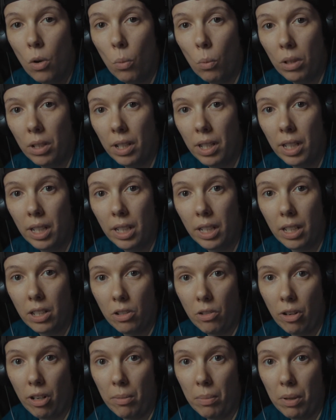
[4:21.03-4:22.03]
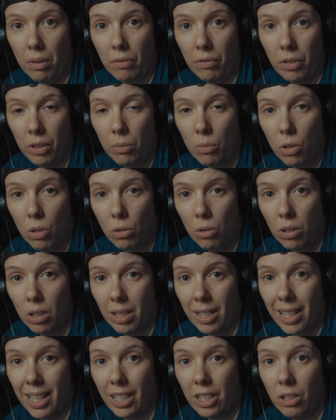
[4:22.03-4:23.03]
One thing that's great about film school
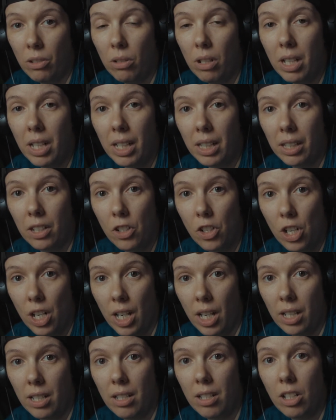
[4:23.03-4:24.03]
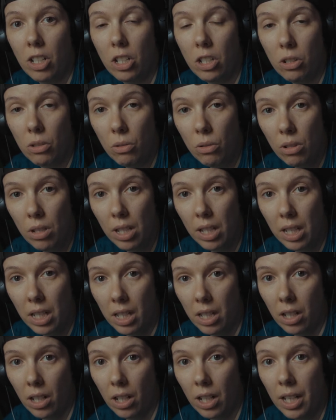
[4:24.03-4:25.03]
is that you can get the chance to use the
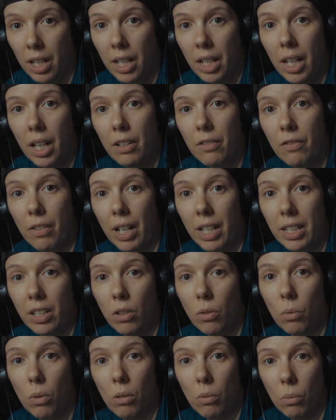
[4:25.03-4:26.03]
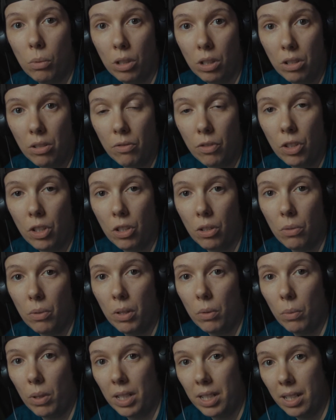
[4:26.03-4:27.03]
gear and find out what works for you
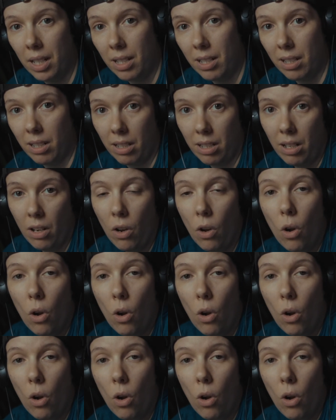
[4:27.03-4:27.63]
and what doesn't,